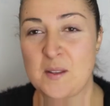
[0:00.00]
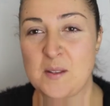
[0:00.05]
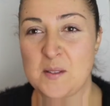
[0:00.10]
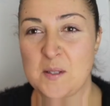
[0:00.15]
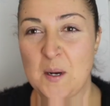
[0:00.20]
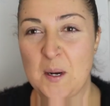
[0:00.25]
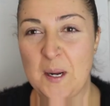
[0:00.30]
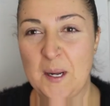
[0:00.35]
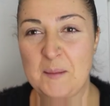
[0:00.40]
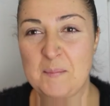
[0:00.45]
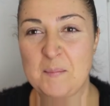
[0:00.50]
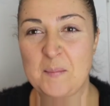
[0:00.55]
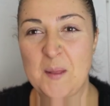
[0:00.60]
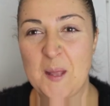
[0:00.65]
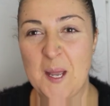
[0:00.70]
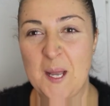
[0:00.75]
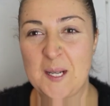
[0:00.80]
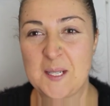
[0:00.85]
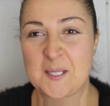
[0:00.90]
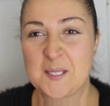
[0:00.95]
Sorry,
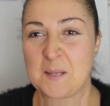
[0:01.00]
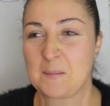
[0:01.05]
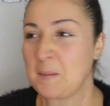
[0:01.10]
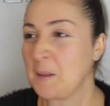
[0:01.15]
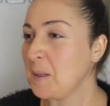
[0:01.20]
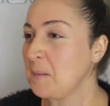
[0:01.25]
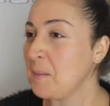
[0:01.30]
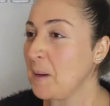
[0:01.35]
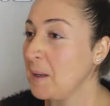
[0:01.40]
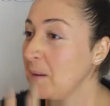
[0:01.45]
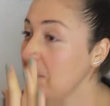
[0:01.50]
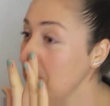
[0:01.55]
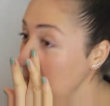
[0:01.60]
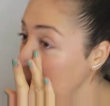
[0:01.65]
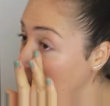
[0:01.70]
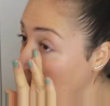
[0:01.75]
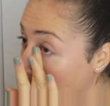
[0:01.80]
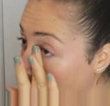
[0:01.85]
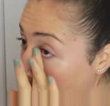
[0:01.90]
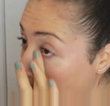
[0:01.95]
I had something in my
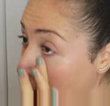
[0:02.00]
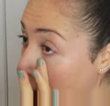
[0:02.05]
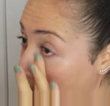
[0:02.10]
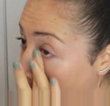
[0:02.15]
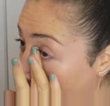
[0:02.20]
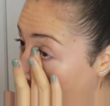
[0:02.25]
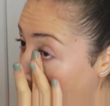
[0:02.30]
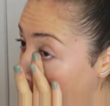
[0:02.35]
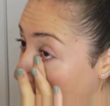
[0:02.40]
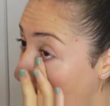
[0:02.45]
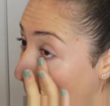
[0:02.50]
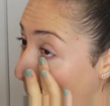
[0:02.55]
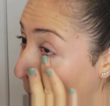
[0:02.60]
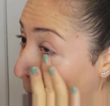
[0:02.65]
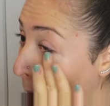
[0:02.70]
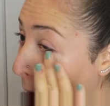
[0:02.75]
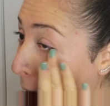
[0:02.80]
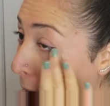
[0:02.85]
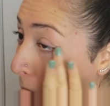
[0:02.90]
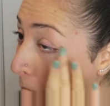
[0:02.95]

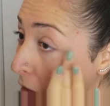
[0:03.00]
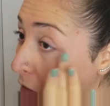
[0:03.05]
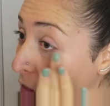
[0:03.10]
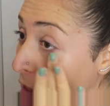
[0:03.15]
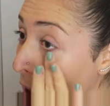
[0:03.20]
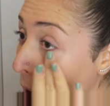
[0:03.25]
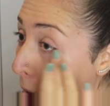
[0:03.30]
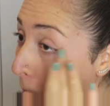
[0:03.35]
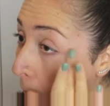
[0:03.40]
mouth.